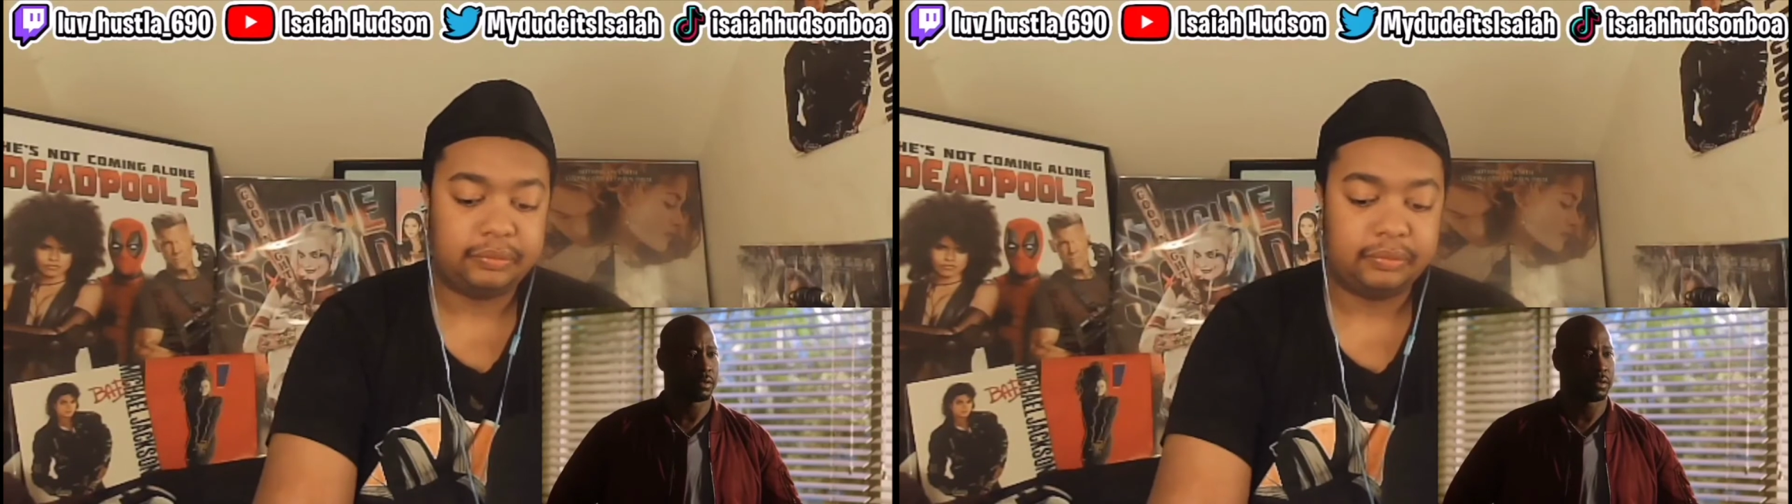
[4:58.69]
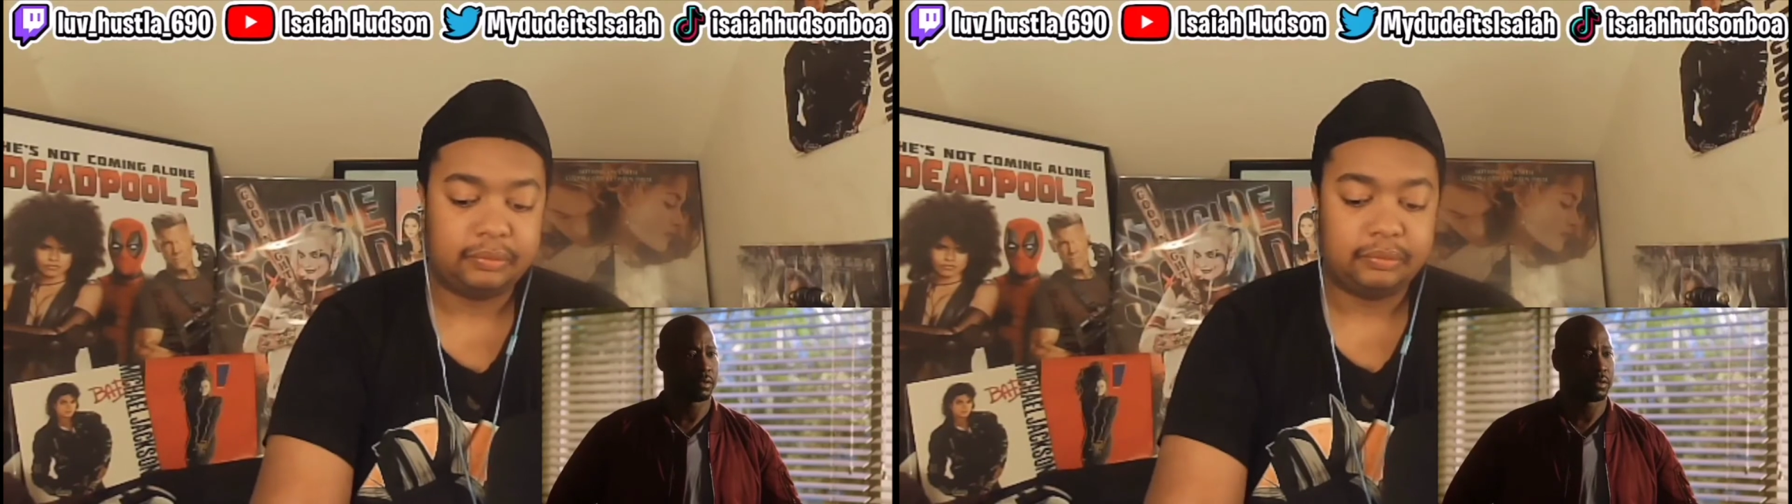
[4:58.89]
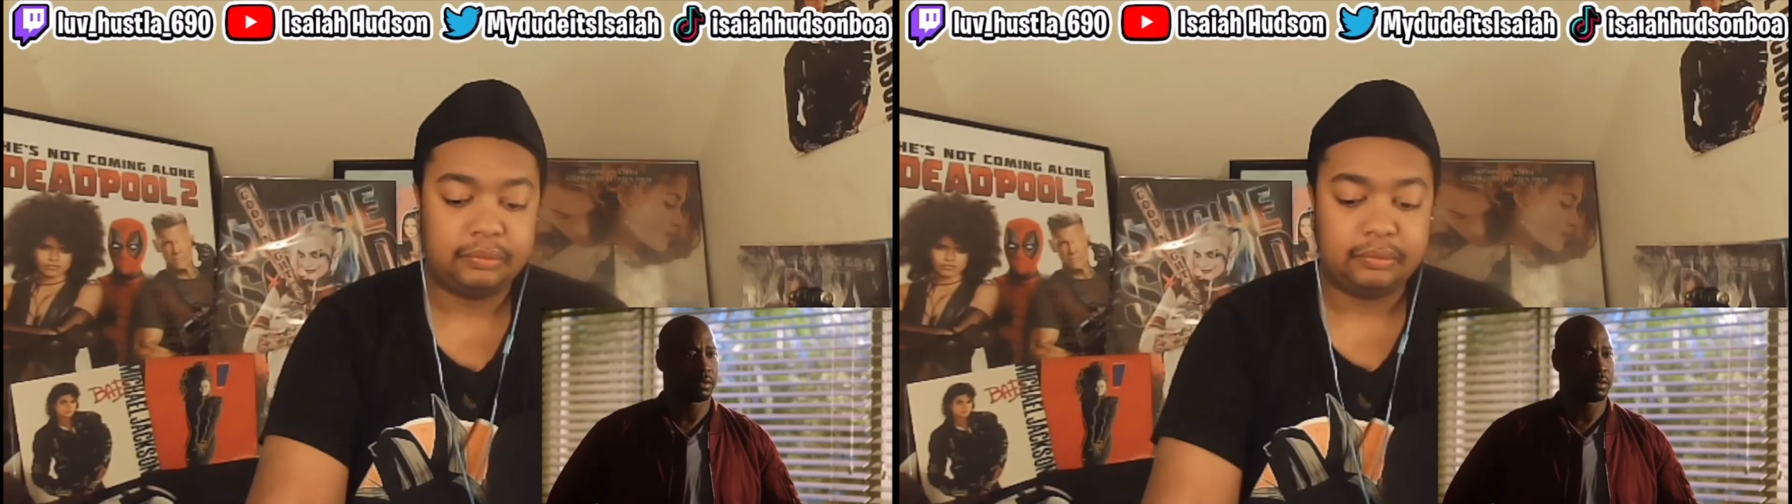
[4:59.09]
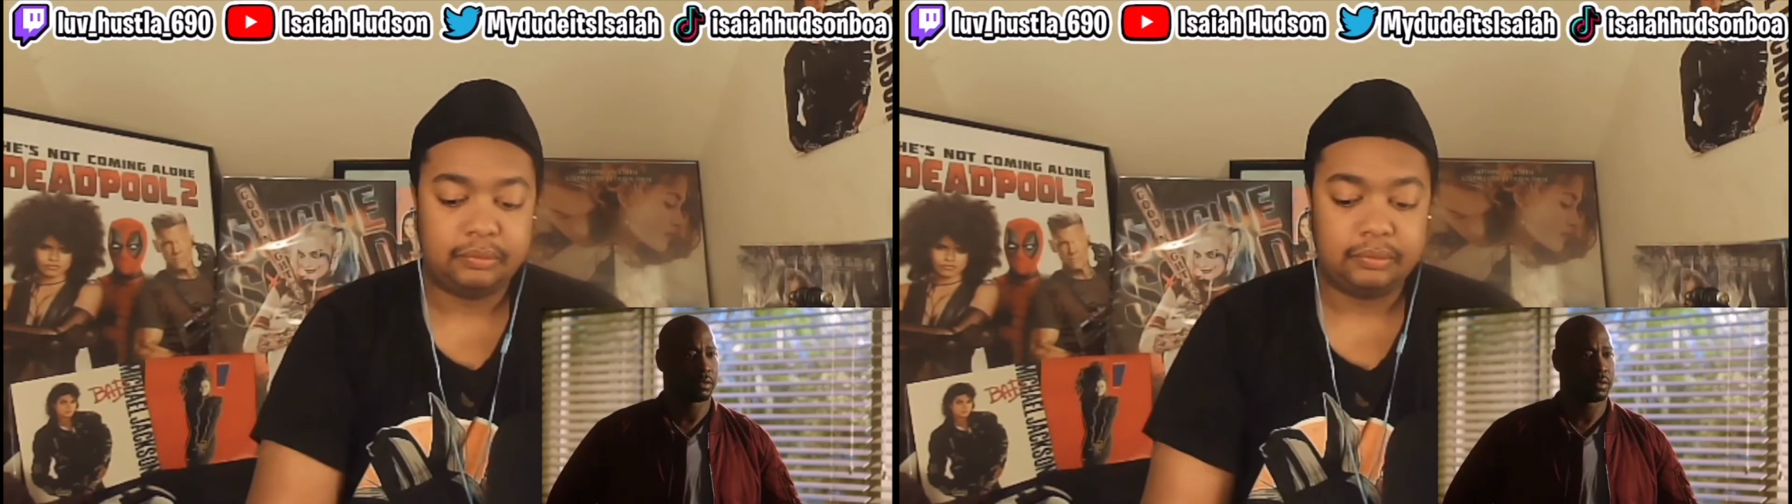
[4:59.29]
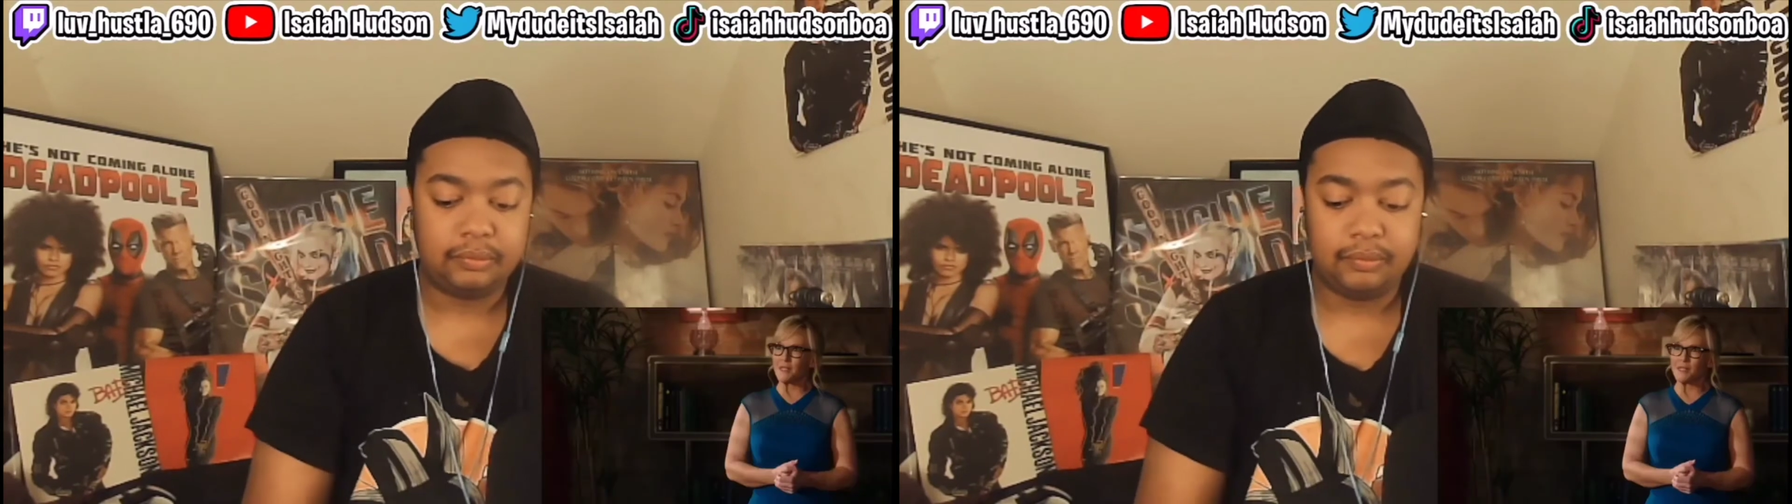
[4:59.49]
to tell me that. I
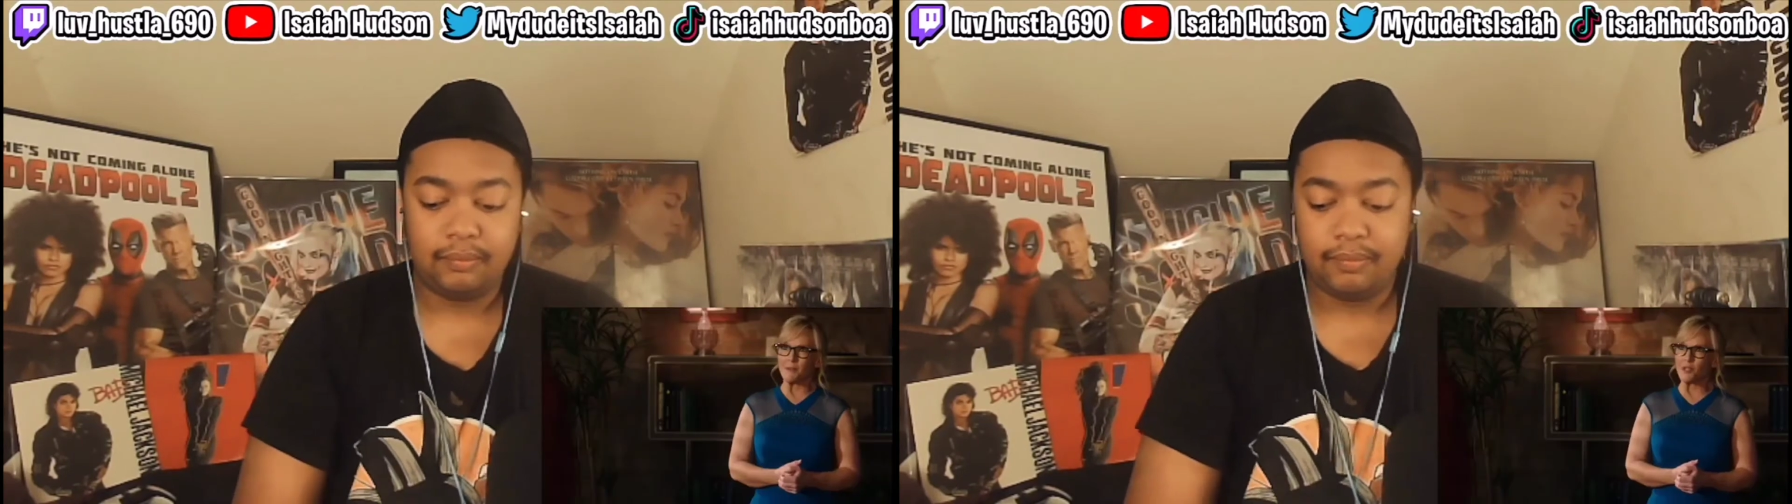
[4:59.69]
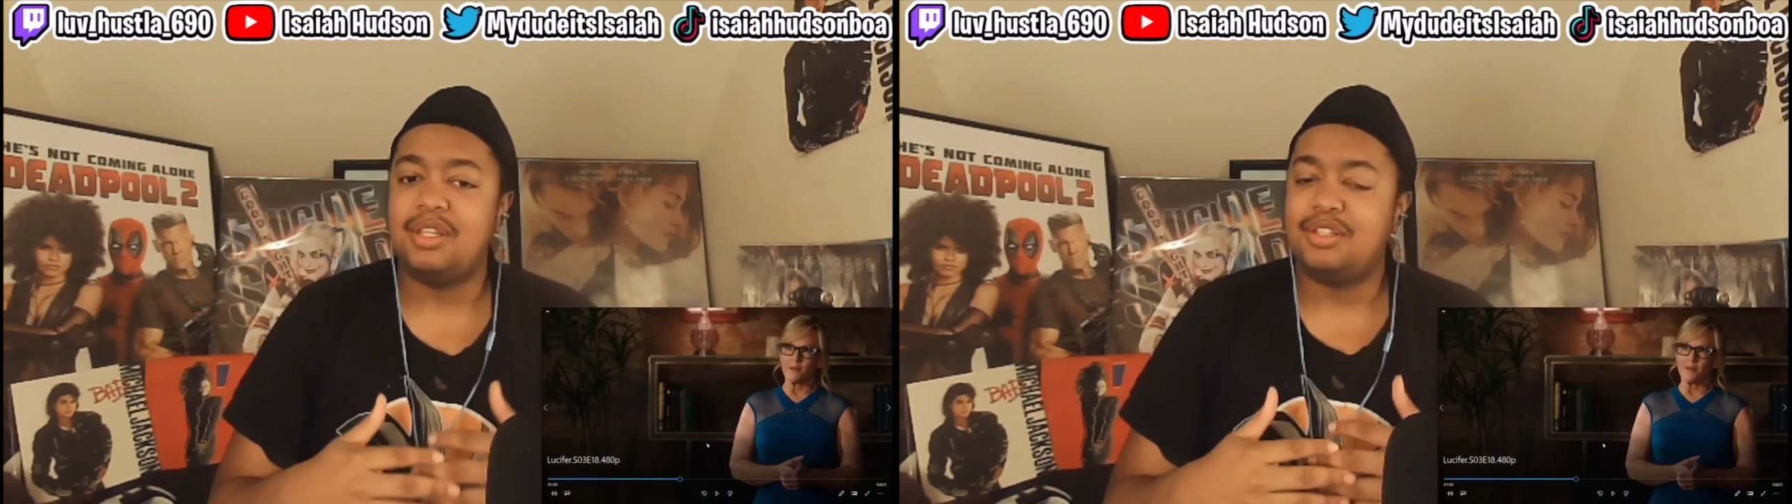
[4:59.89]
mean, especially...